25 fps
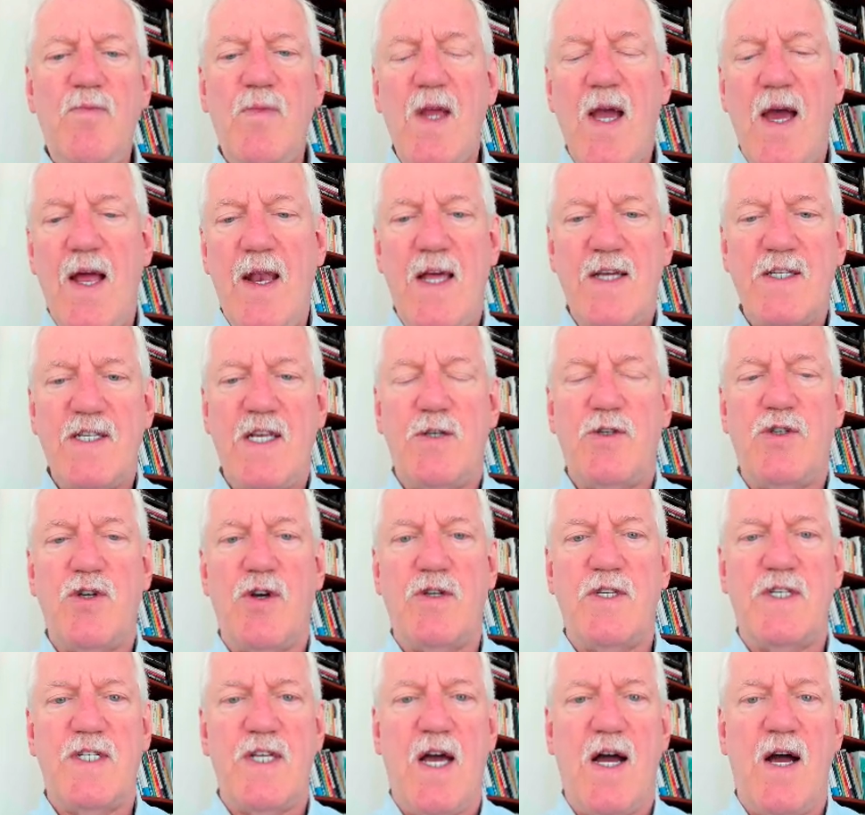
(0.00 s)
And as it
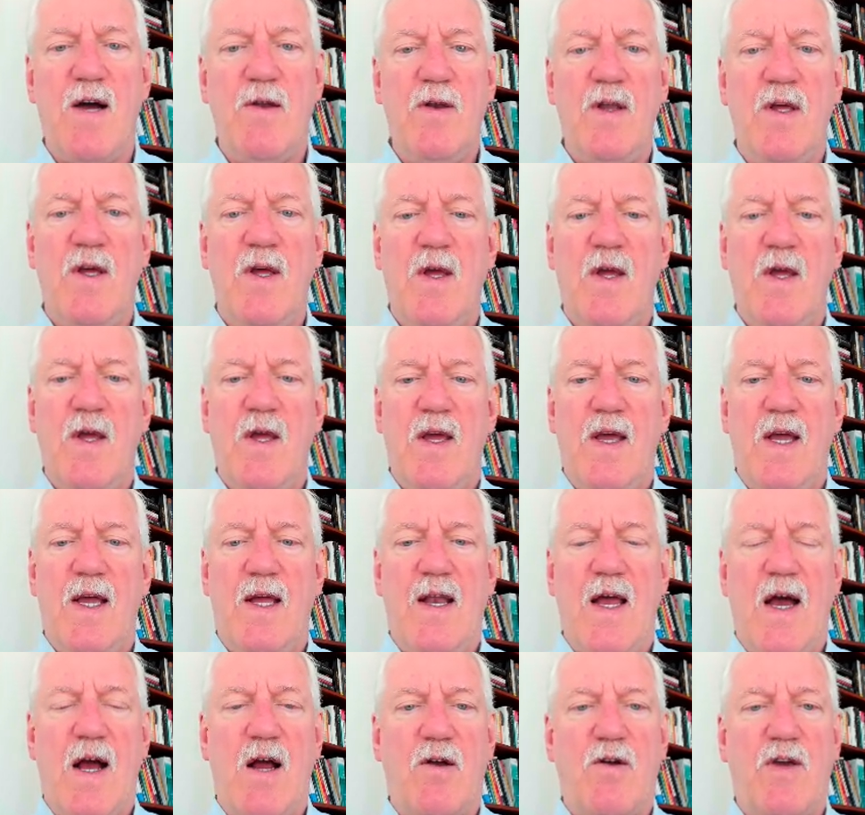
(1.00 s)
turns out,
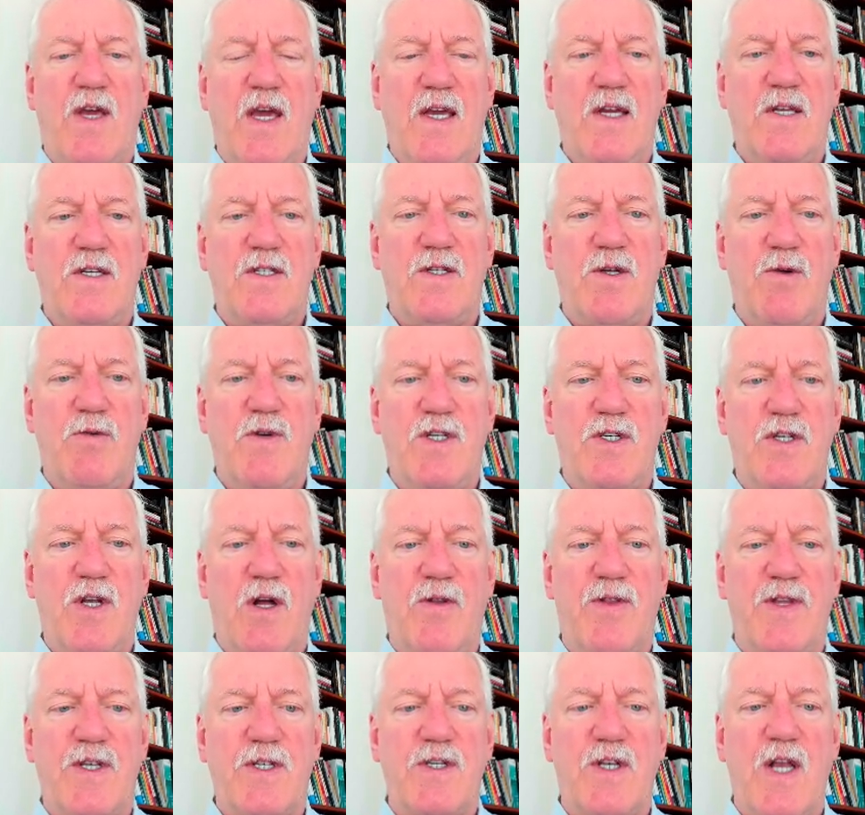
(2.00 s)
in our case, the
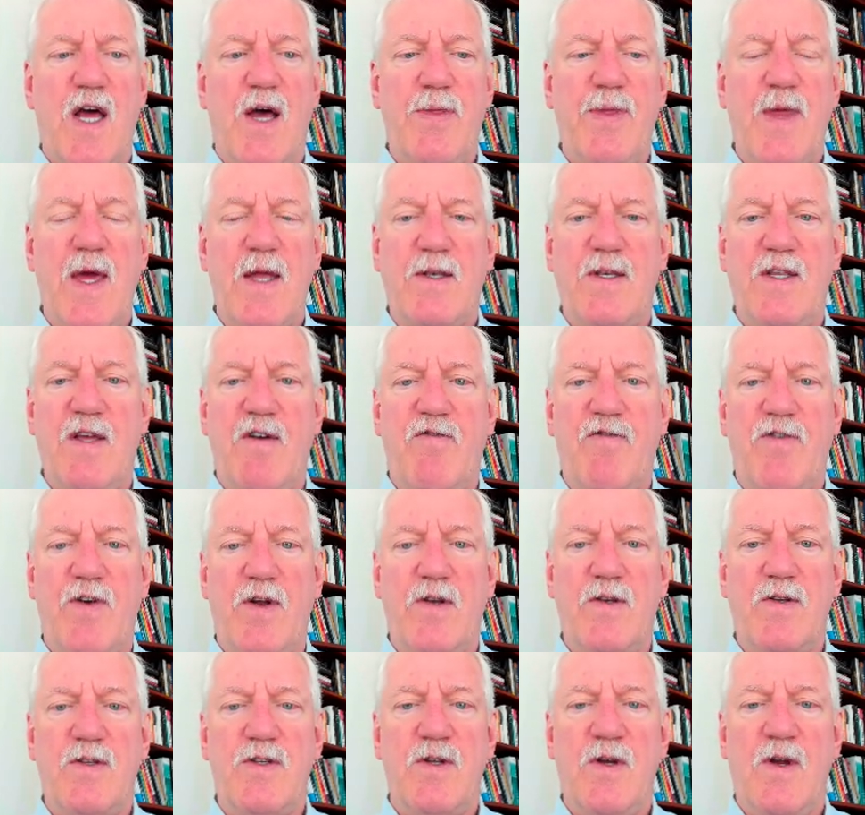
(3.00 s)
result is not that
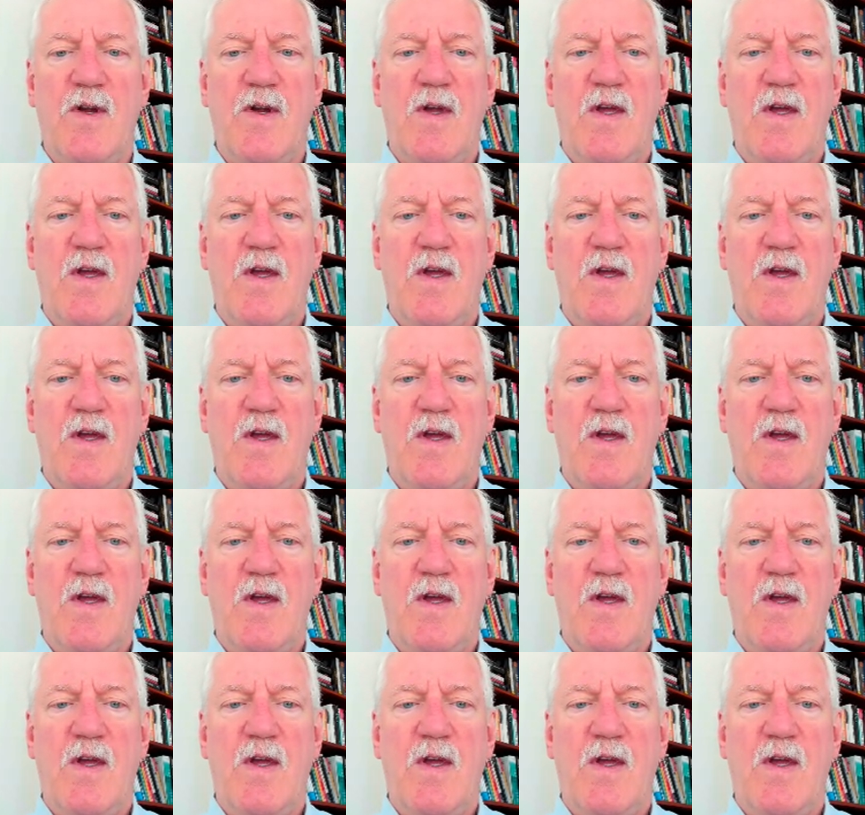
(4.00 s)
different.